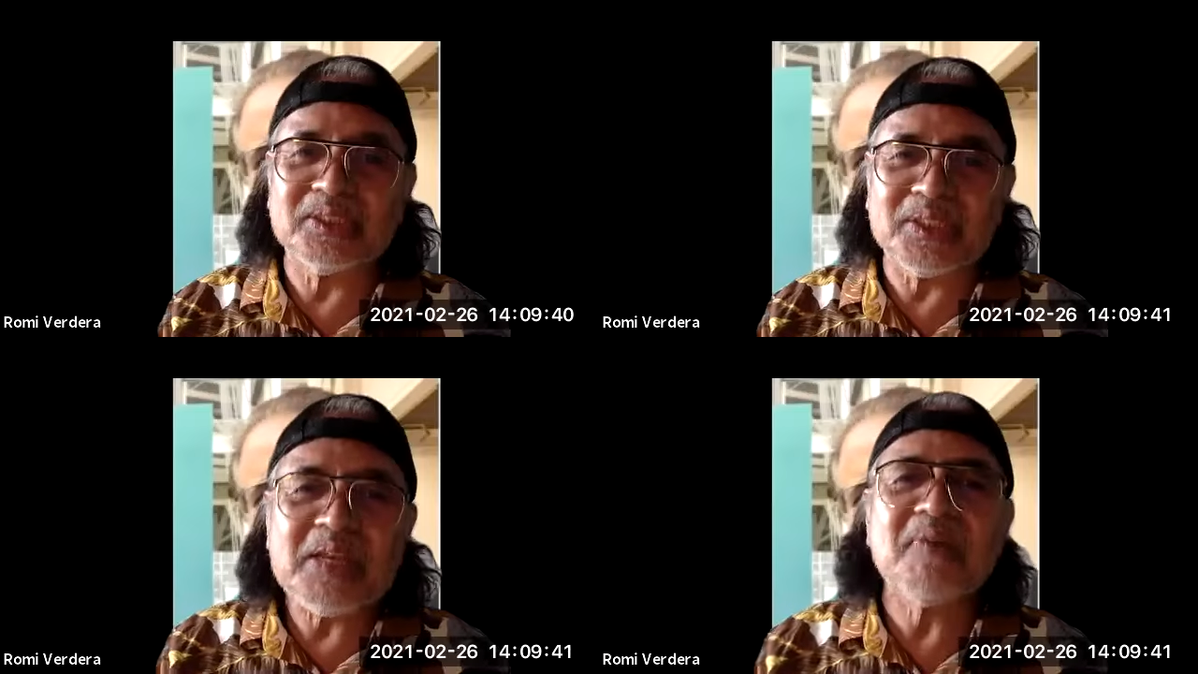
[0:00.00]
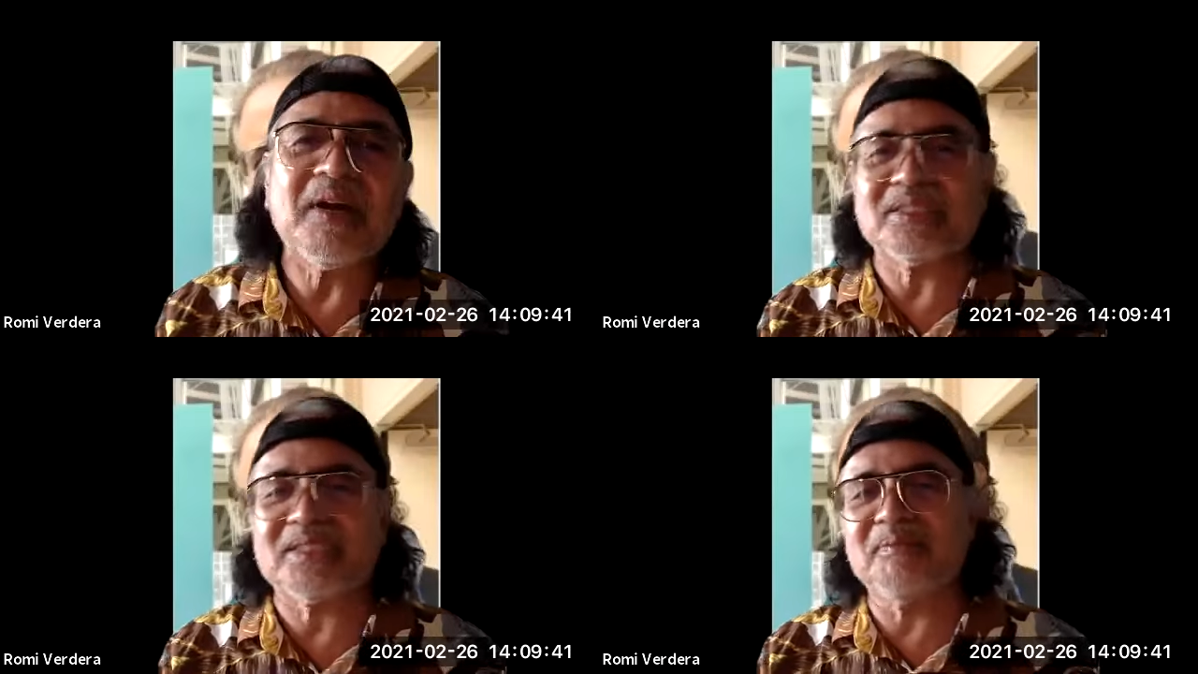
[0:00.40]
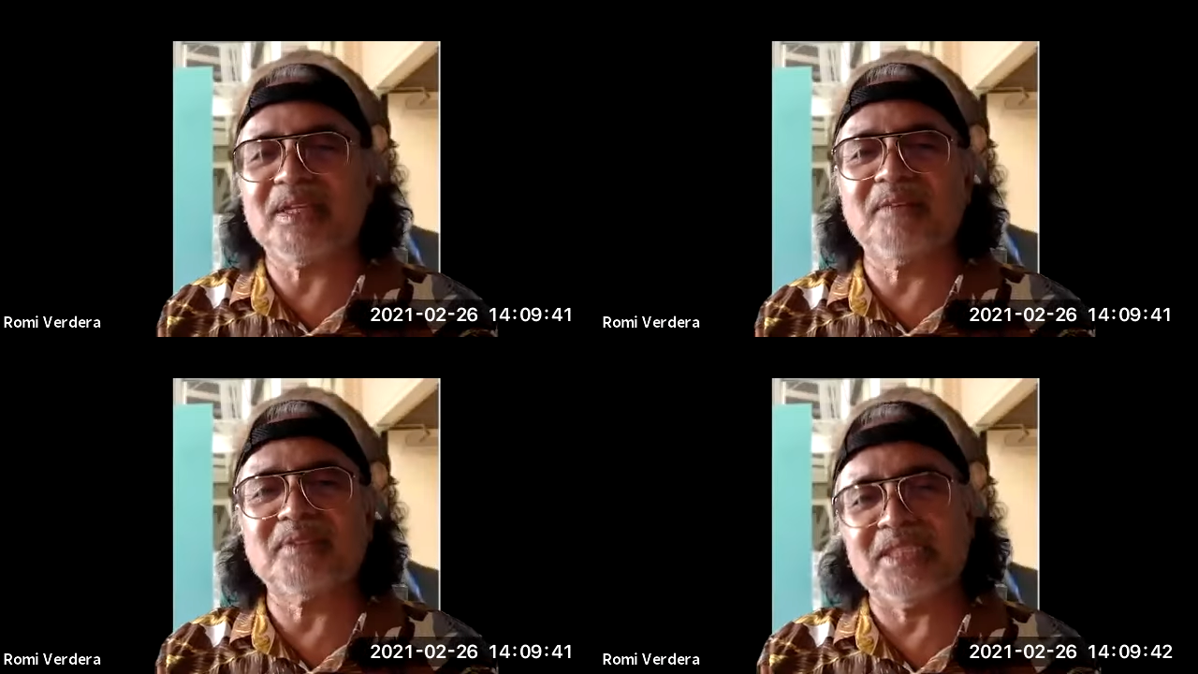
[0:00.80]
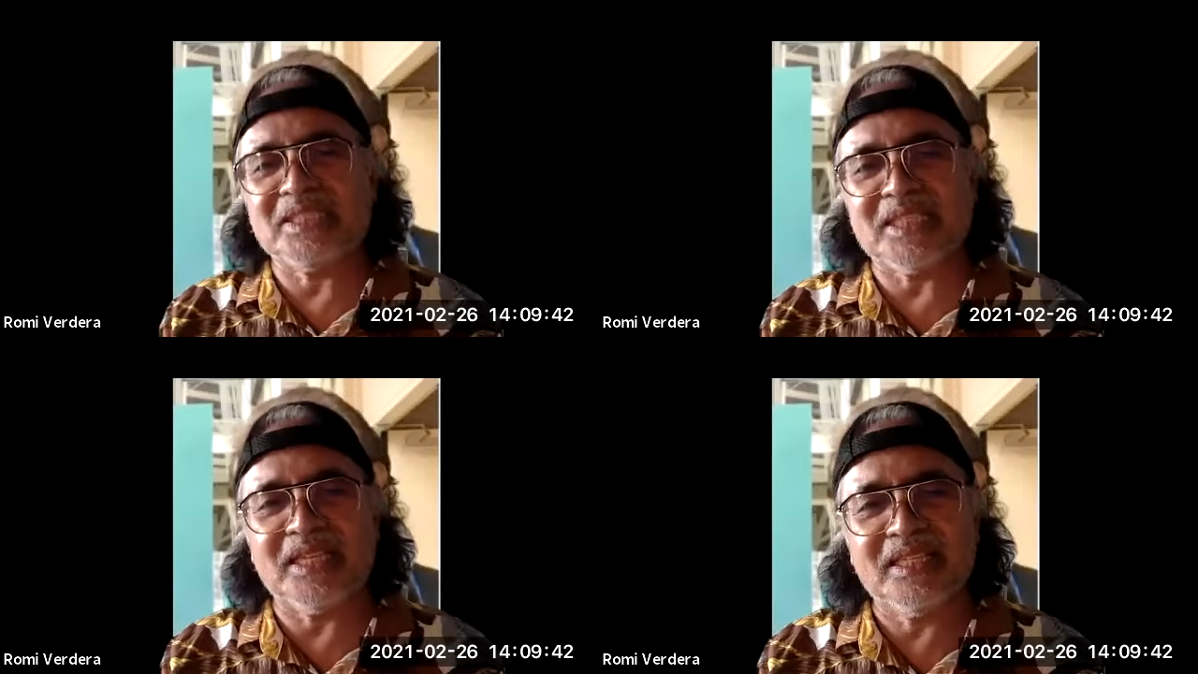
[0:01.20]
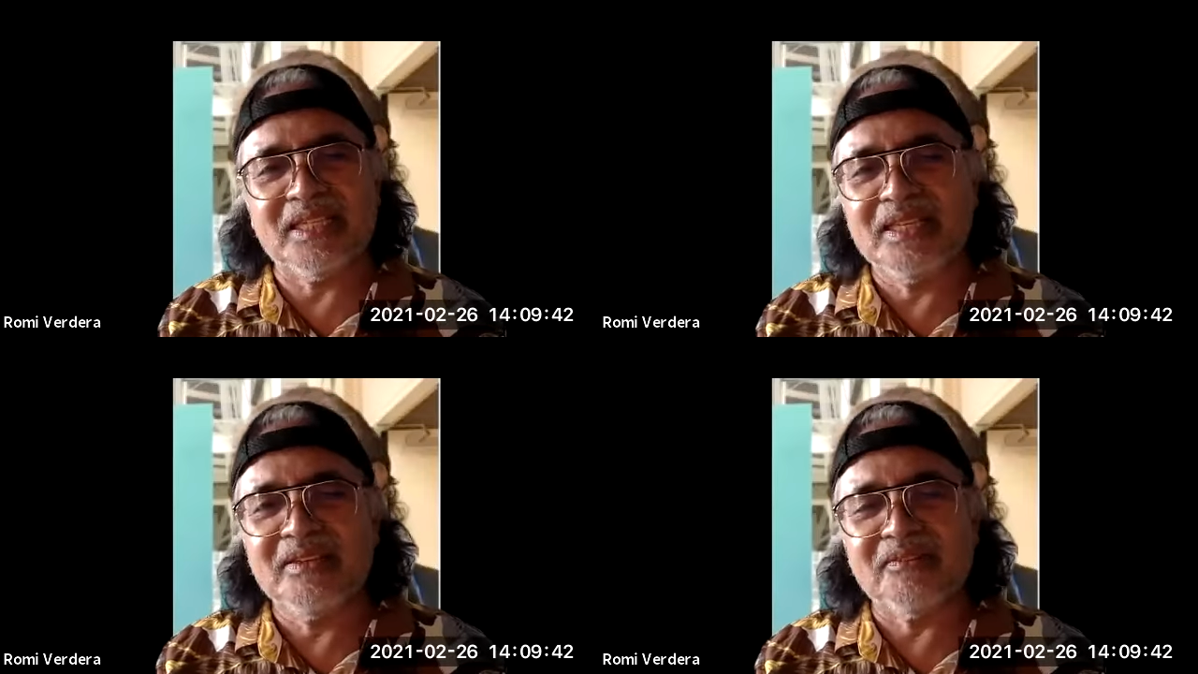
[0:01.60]
3 months, I became a 6A.
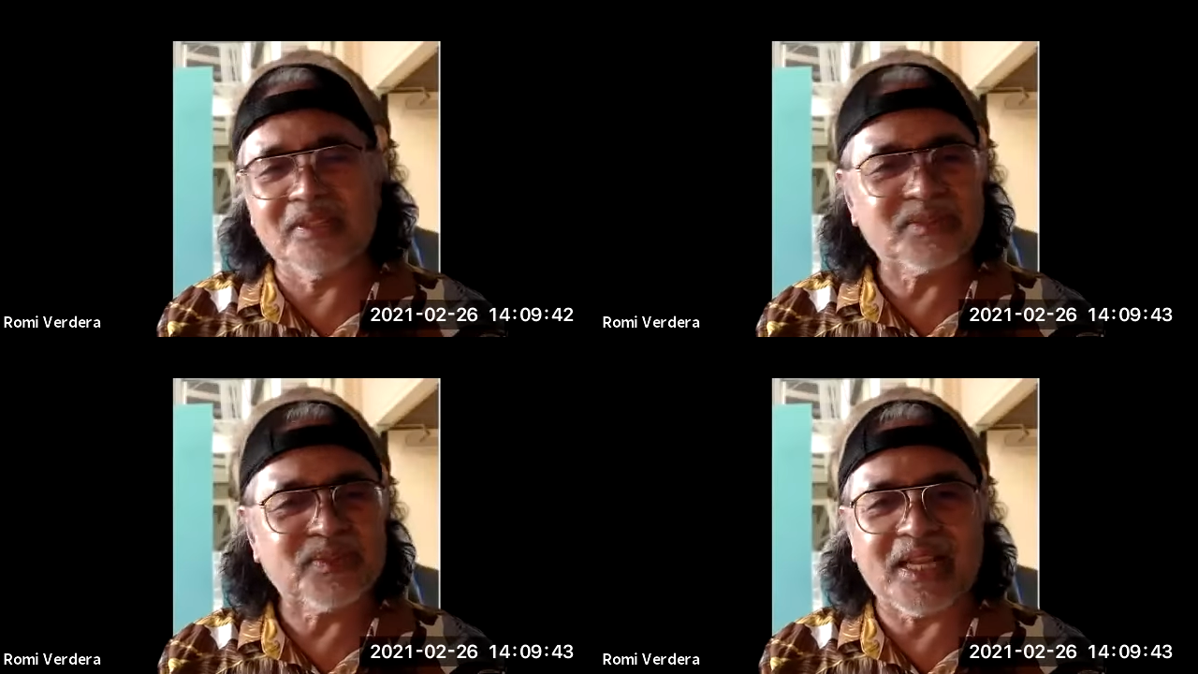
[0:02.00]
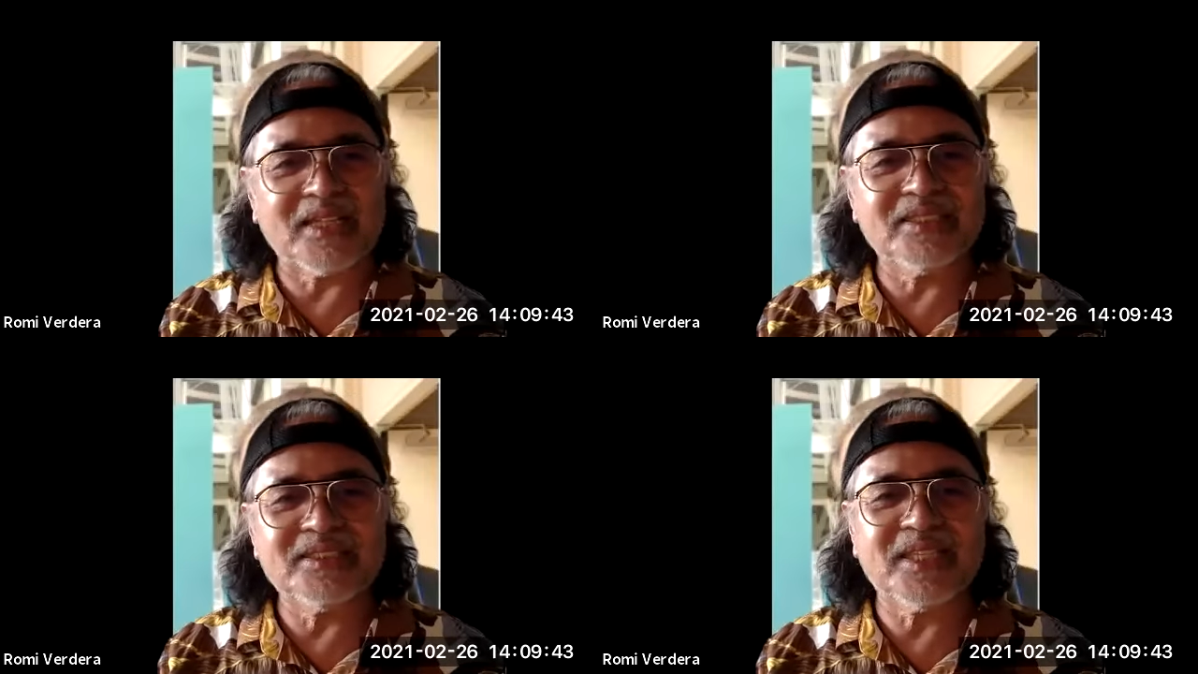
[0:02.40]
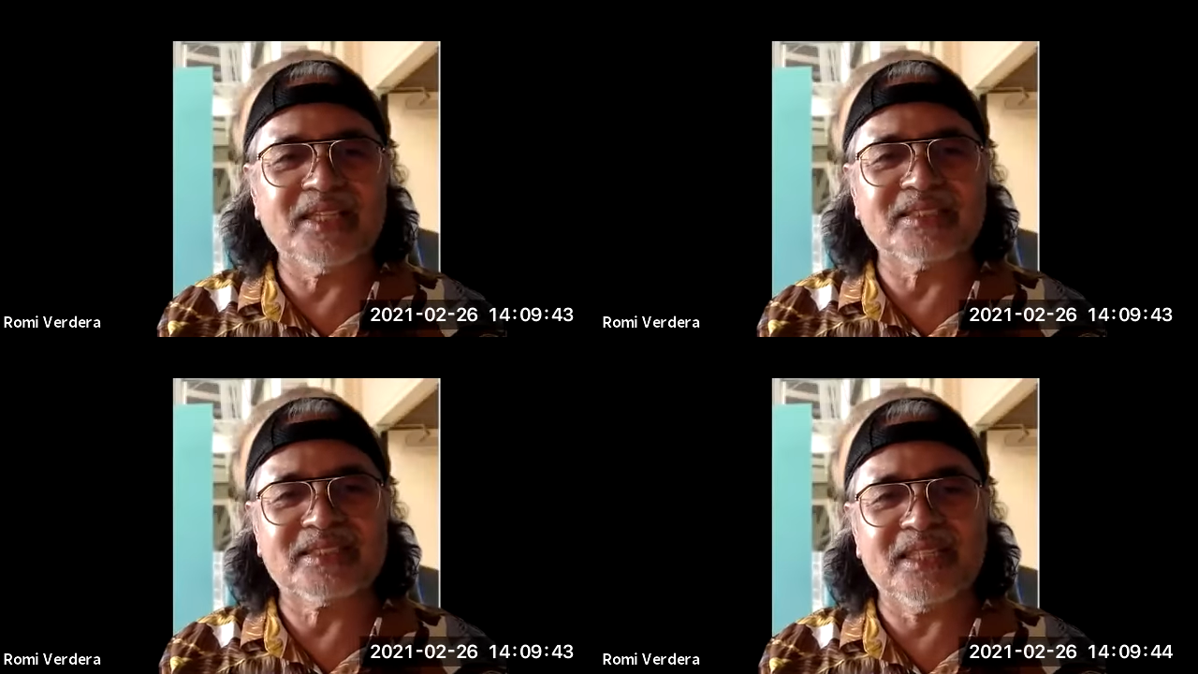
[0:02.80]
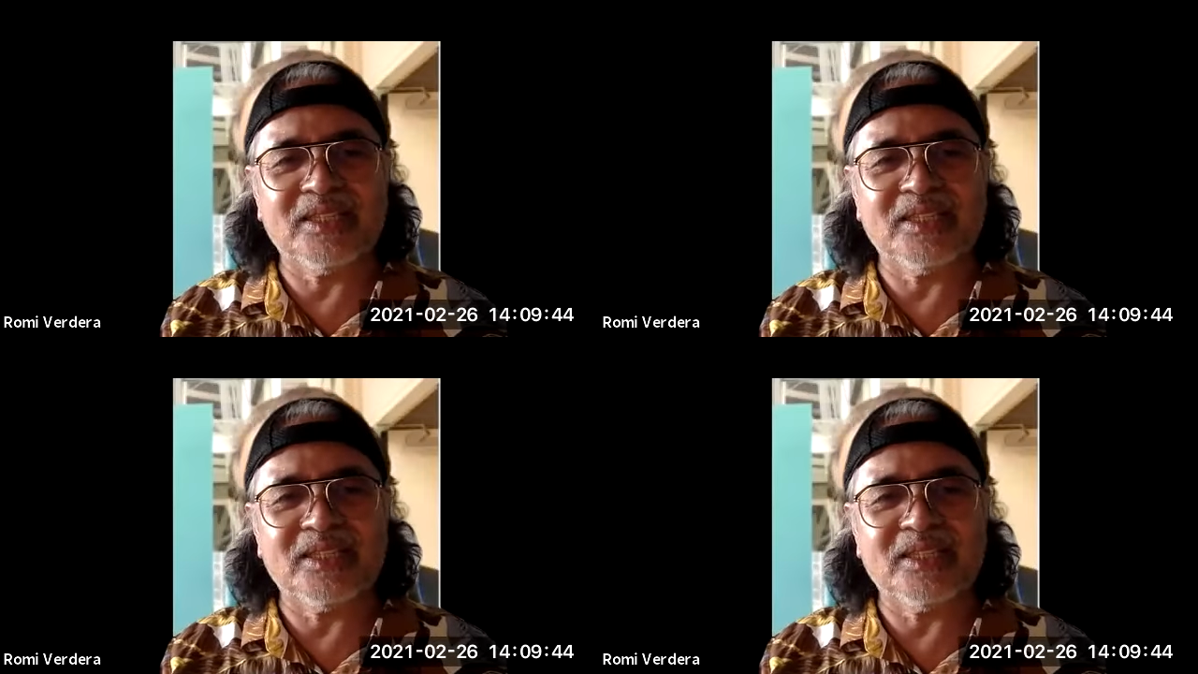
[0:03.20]
First 100 sales.